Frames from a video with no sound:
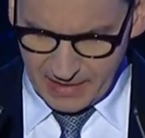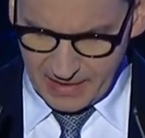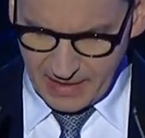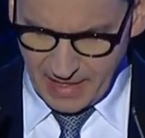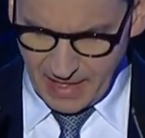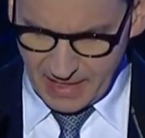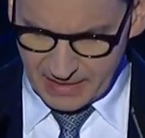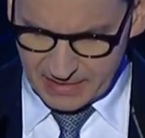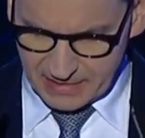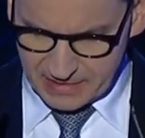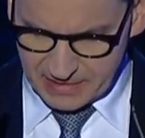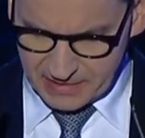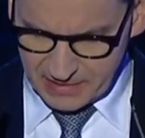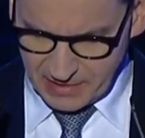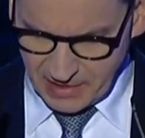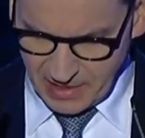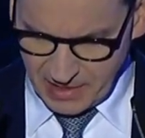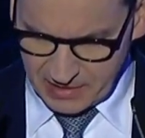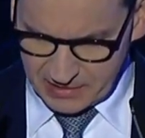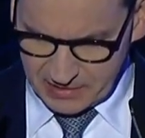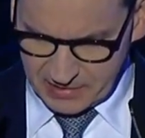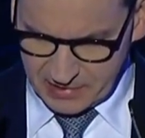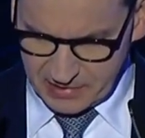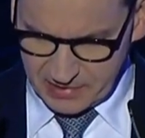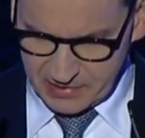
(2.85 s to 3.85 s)
does
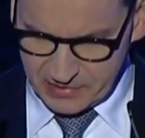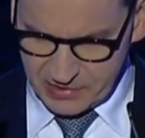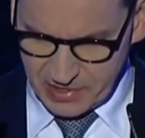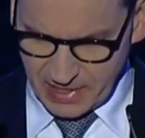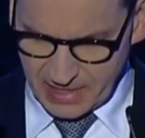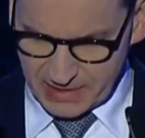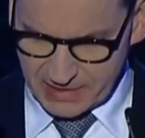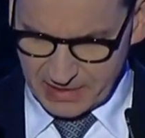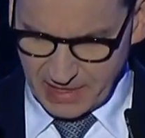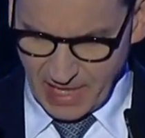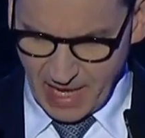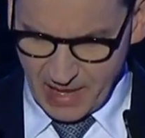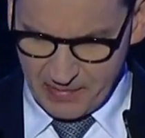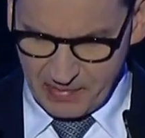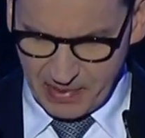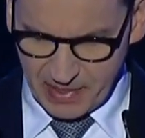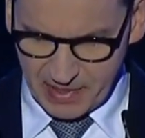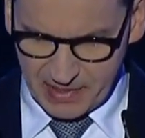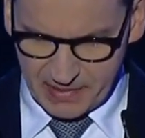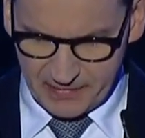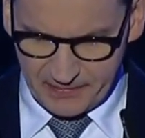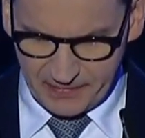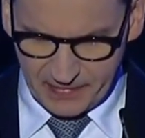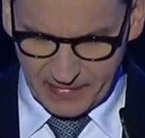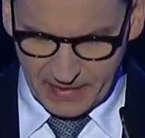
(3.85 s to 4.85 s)
not just
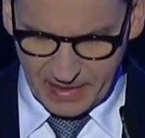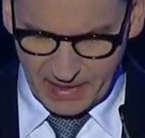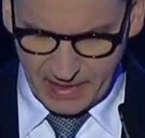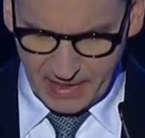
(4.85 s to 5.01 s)
happen.